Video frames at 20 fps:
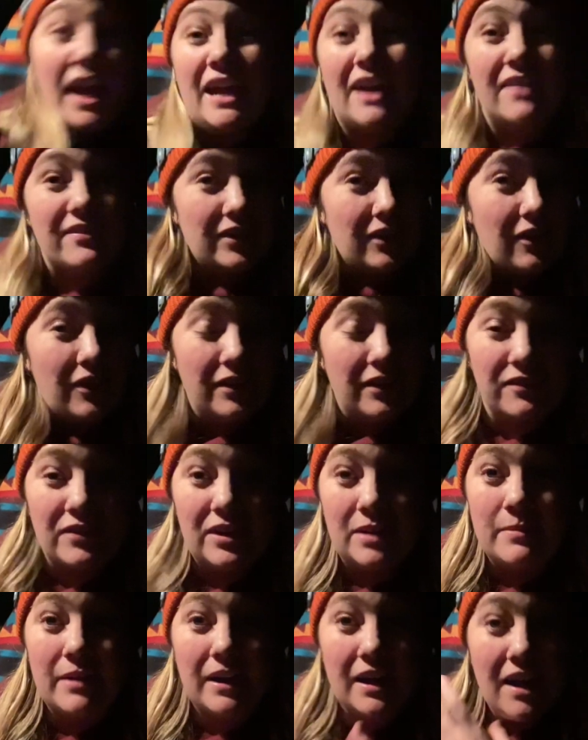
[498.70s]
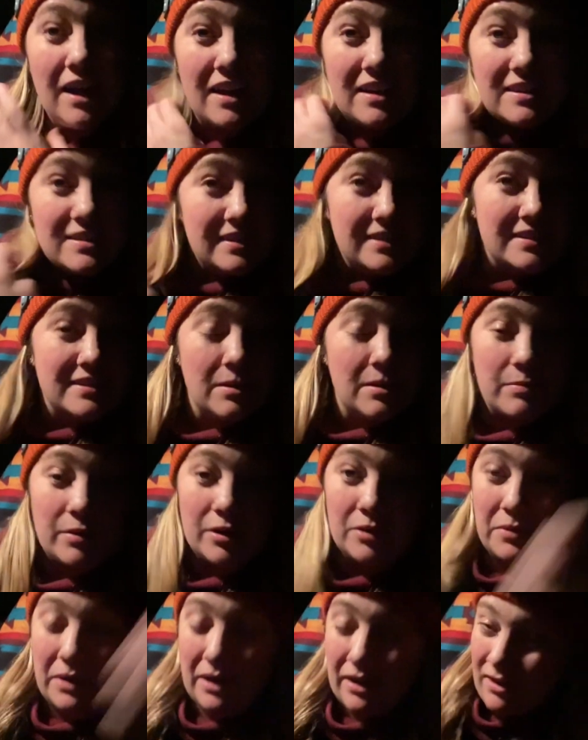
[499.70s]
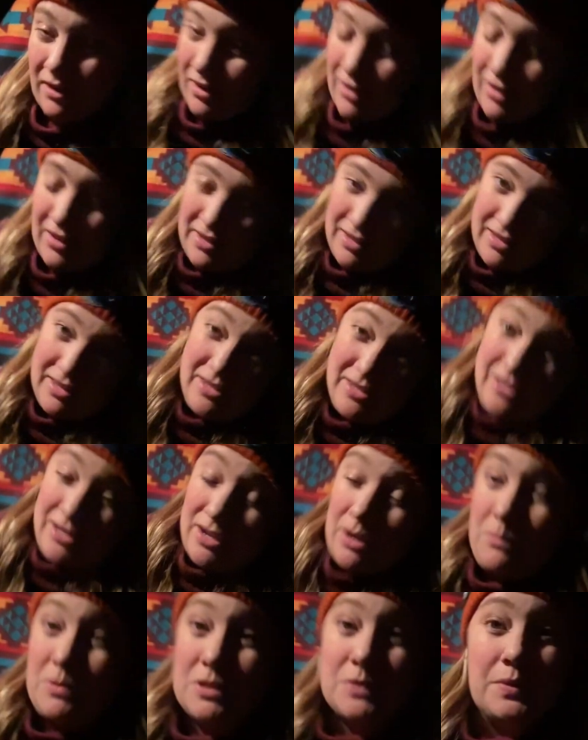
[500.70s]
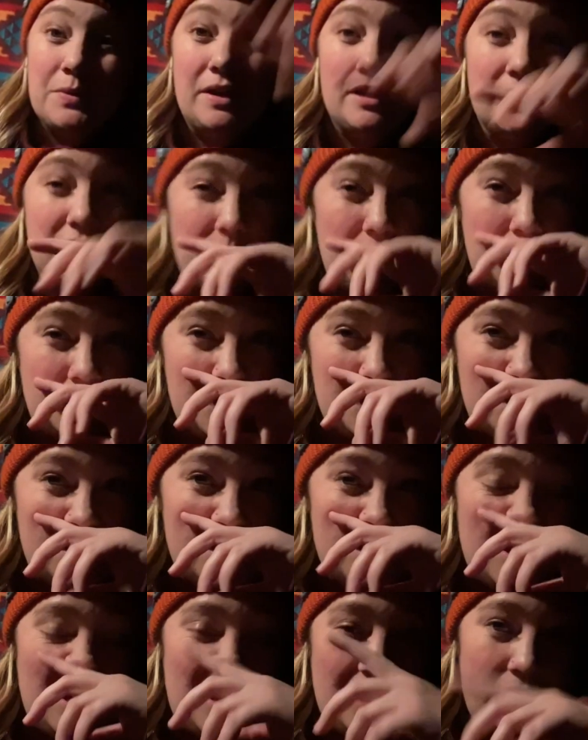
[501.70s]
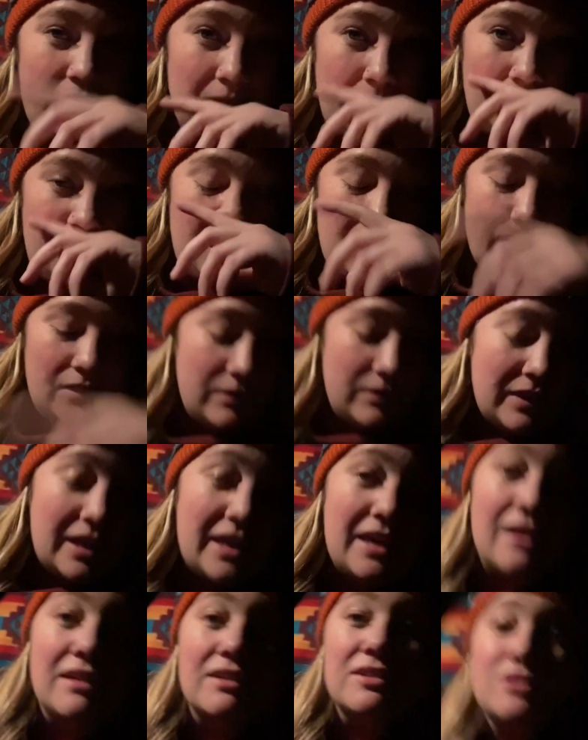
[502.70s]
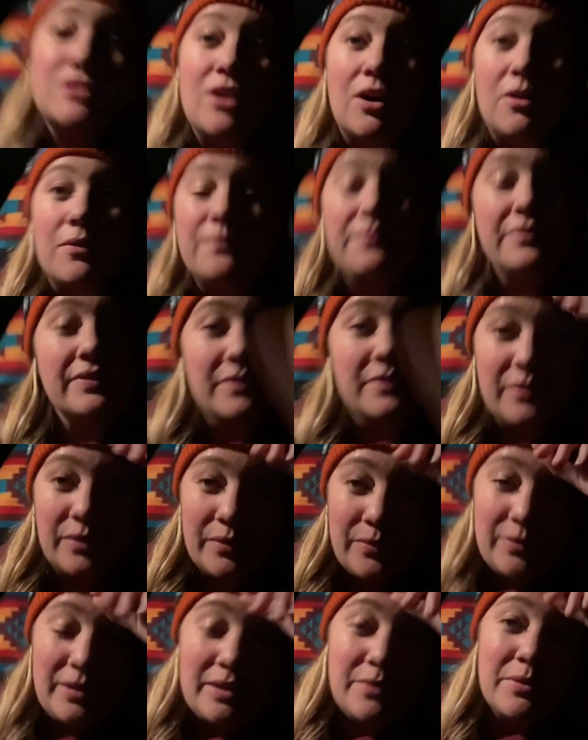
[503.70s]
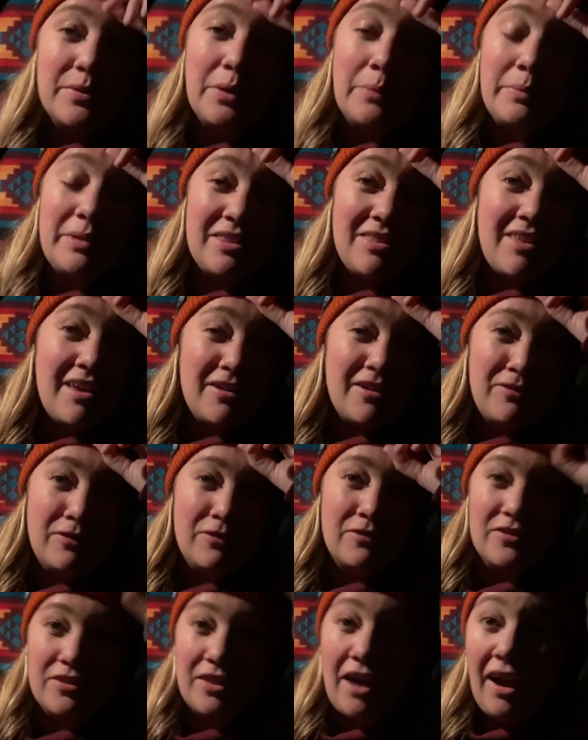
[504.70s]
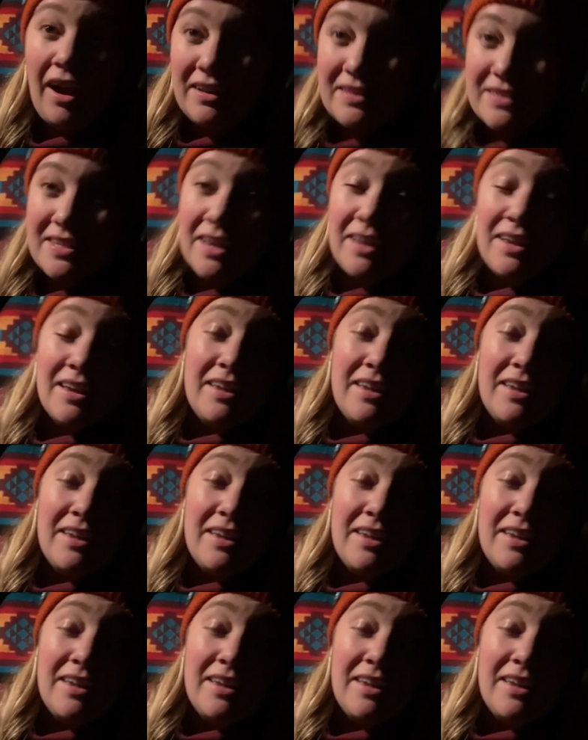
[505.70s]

haven't gone on very many hikes in December where I'm just wearing a sweatshirt and, you know, leggings. So we will be thankful for that.